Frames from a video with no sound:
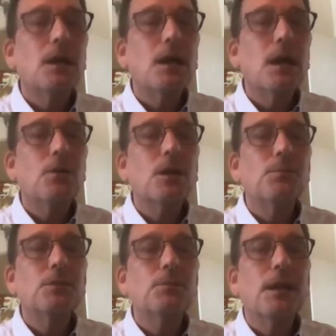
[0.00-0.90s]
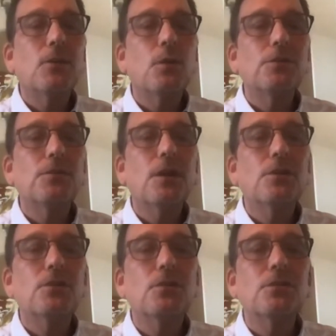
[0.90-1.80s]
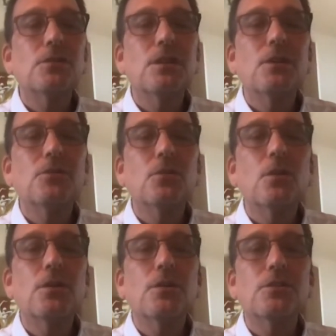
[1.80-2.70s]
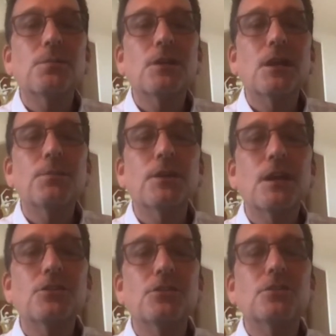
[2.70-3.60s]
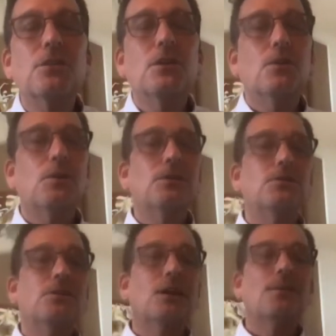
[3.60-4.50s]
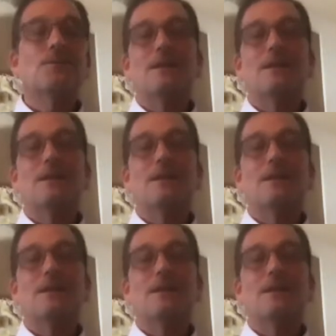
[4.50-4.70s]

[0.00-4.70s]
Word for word: Our company bank, Wells Fargo, told us that they are no longer accepting applications. What do you do now?